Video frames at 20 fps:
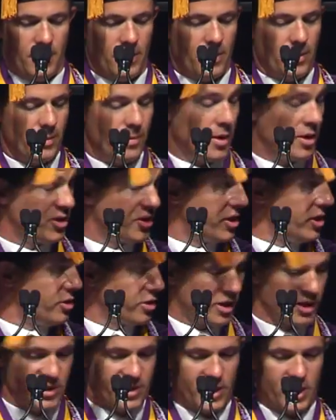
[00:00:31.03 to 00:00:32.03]
Monsignor
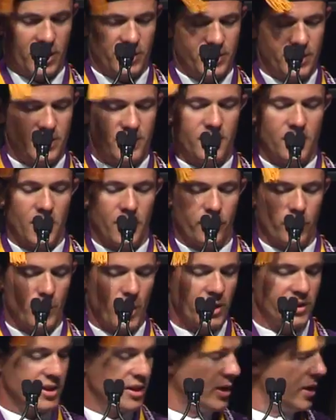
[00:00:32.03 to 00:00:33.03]
Cassell, Governor
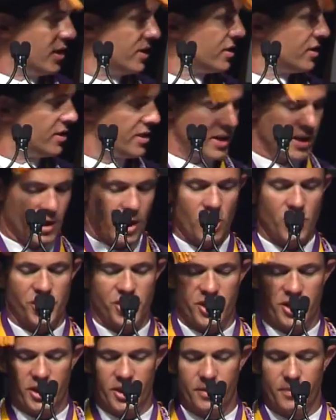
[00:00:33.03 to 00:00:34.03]
Martinez, Dean
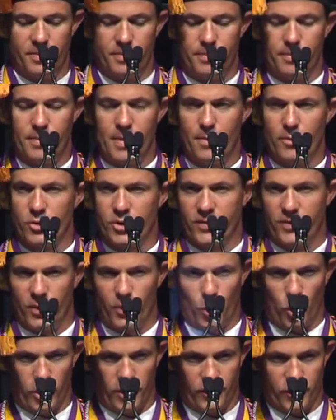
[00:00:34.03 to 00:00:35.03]
Garcia, members of the
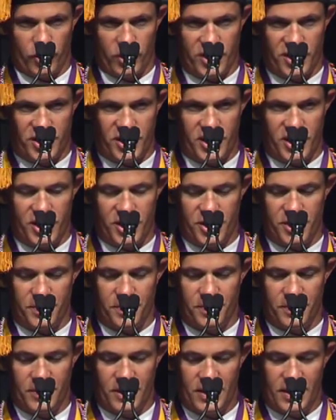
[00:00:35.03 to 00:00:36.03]
Board of Trustees
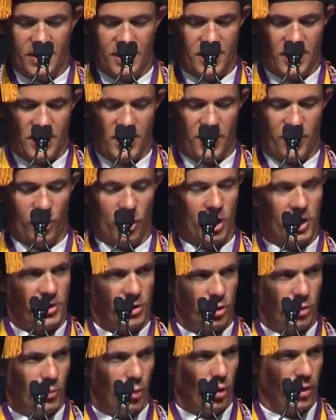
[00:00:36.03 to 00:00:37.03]
and the Law
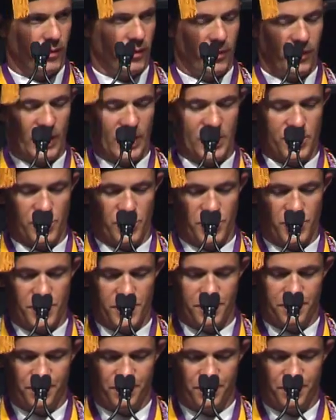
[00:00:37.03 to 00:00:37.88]
School Board of Advisors,